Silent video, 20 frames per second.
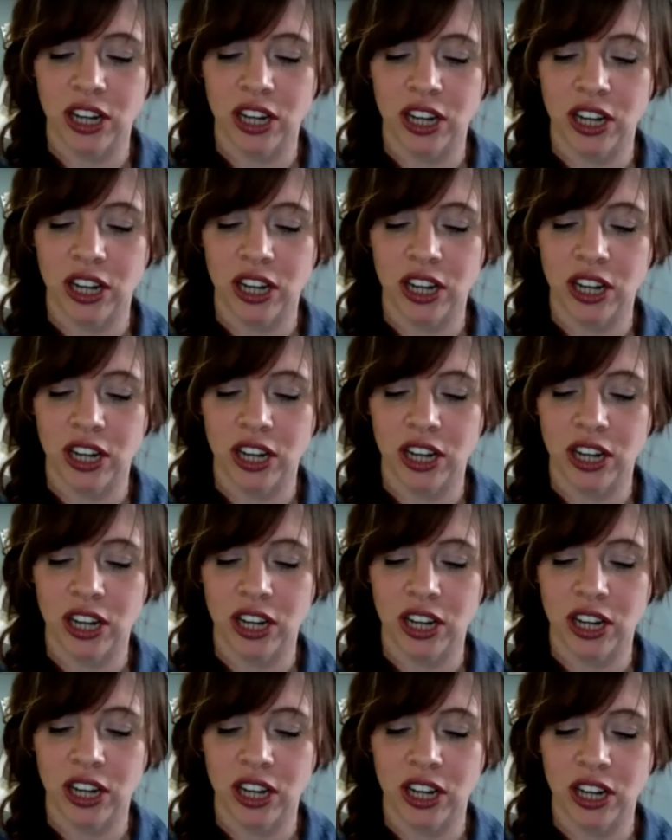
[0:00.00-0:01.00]
would say that
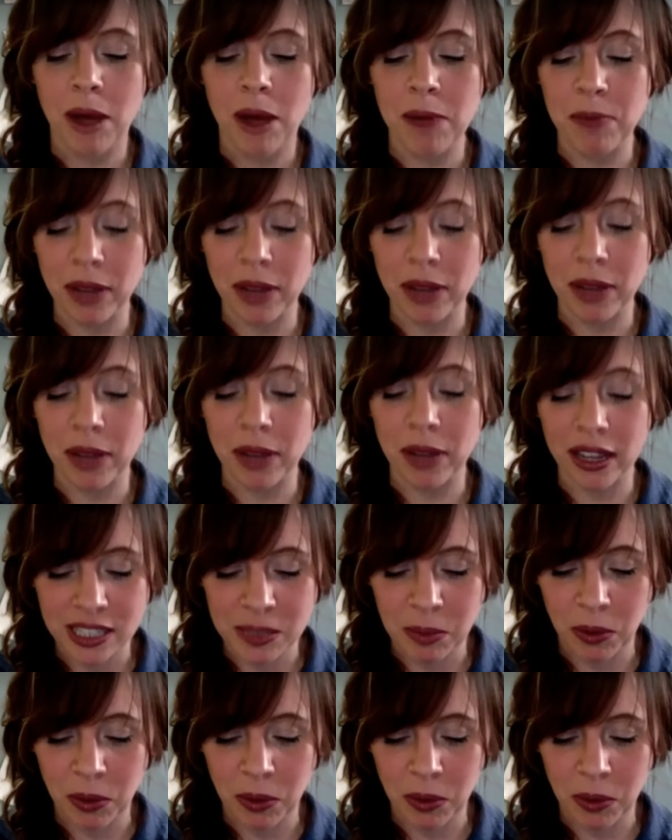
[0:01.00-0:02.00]
my biggest
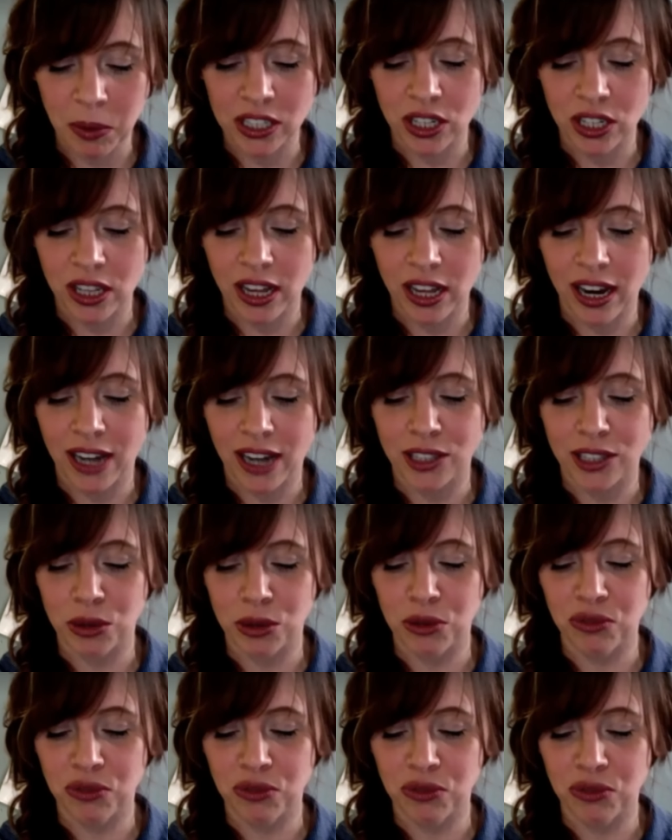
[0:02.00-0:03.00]
inspiration that I drew
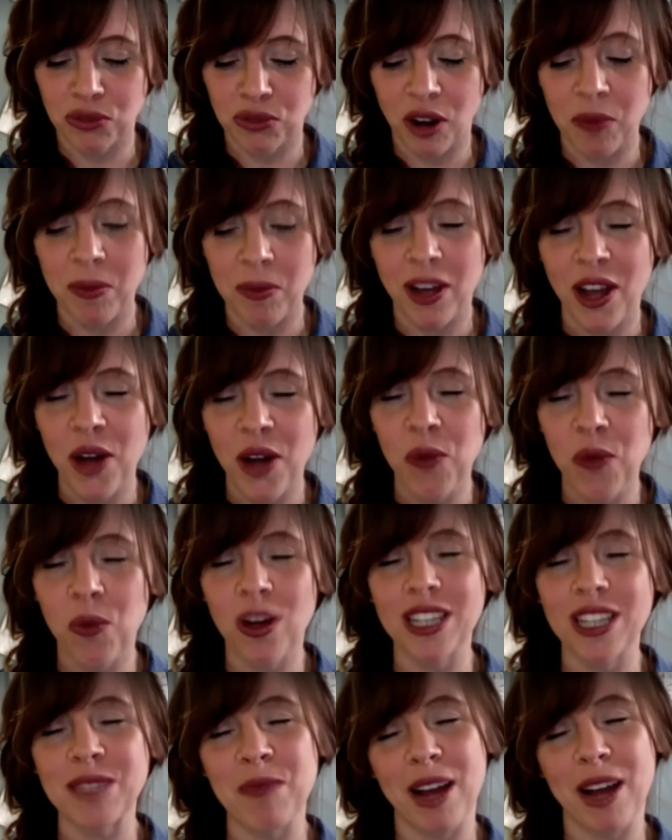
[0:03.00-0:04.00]
from was
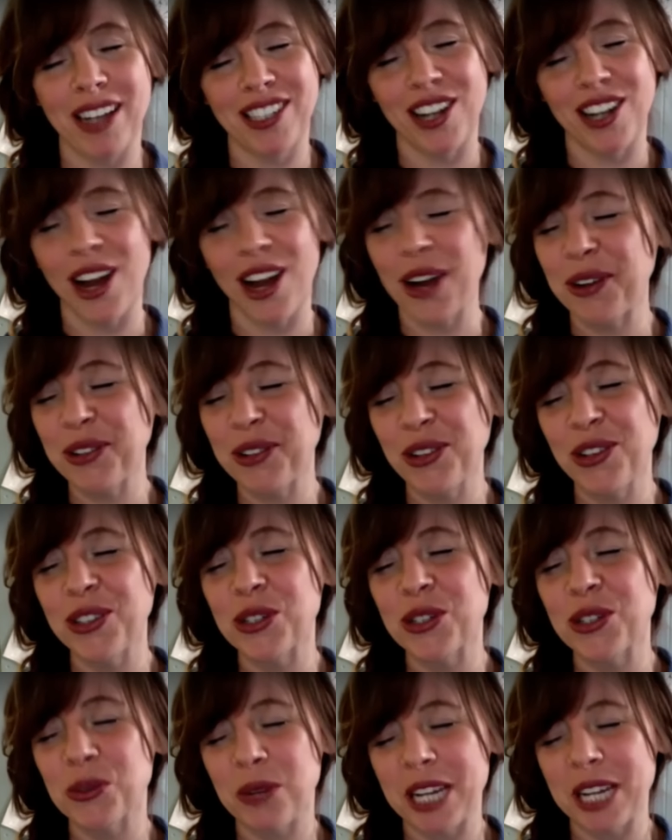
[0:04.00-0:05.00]
my childhood
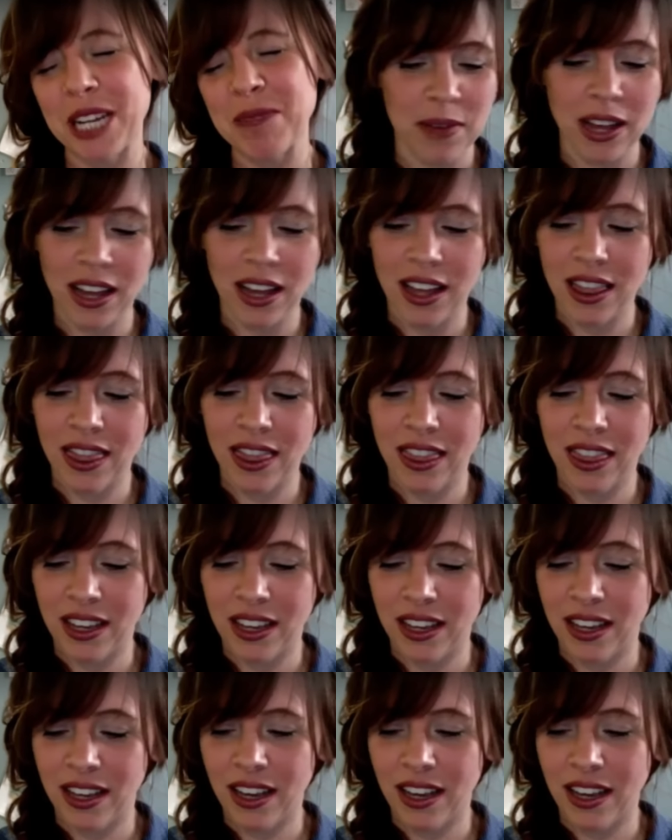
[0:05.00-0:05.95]
dream, the